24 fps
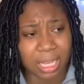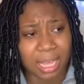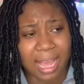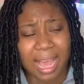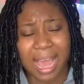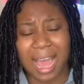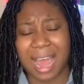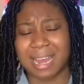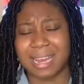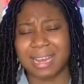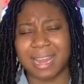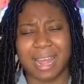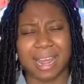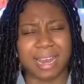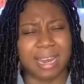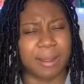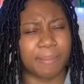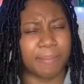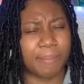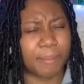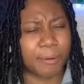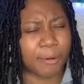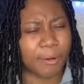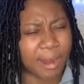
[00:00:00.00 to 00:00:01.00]
And they're
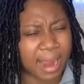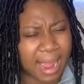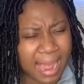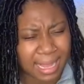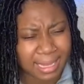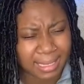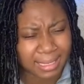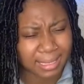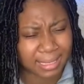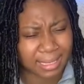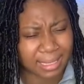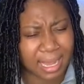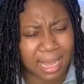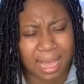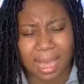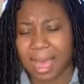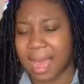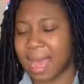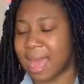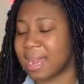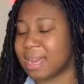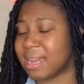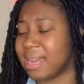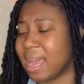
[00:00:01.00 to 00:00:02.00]
depressed
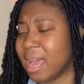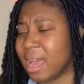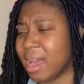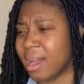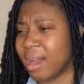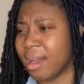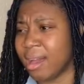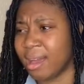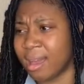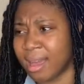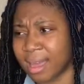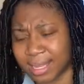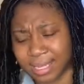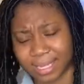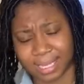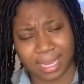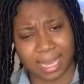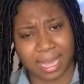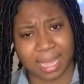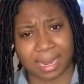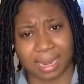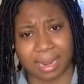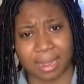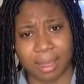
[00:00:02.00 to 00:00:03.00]
and they're
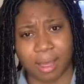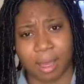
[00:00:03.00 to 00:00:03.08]
hurting.